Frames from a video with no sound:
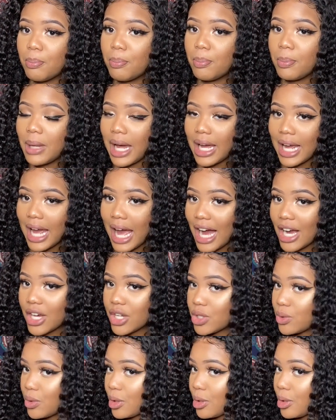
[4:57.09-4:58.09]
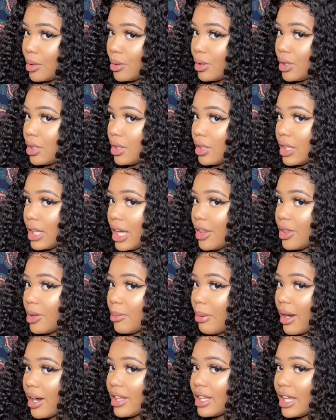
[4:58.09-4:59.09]
like actual, the other
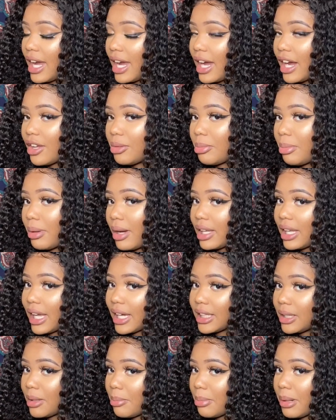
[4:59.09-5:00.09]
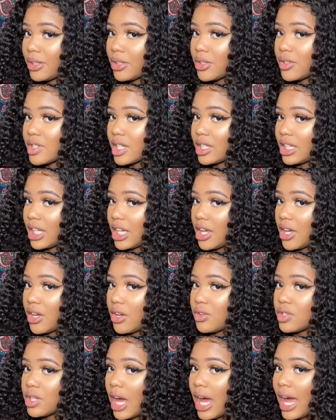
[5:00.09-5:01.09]
part of the hair, but like the bundles that they
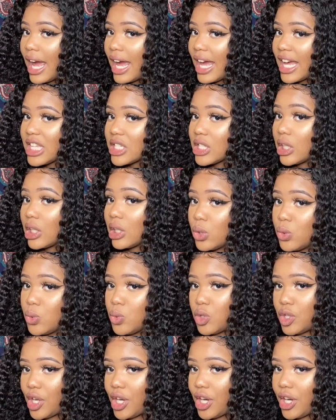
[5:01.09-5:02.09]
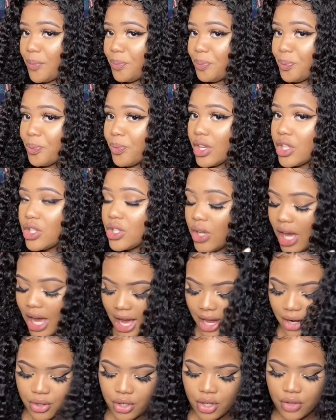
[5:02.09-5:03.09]
use, is looser. So
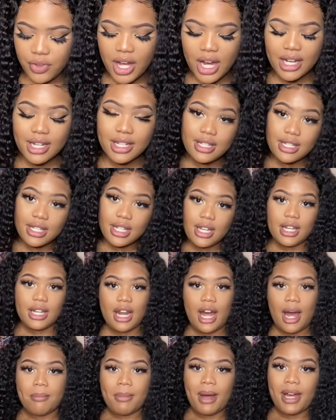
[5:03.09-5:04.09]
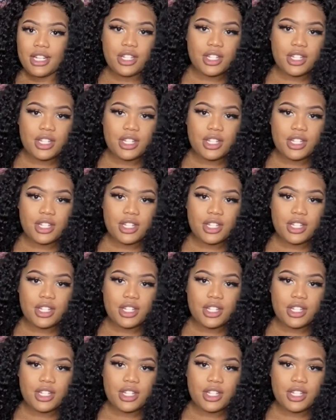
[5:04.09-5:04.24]
I don't know if y'all can see it. I might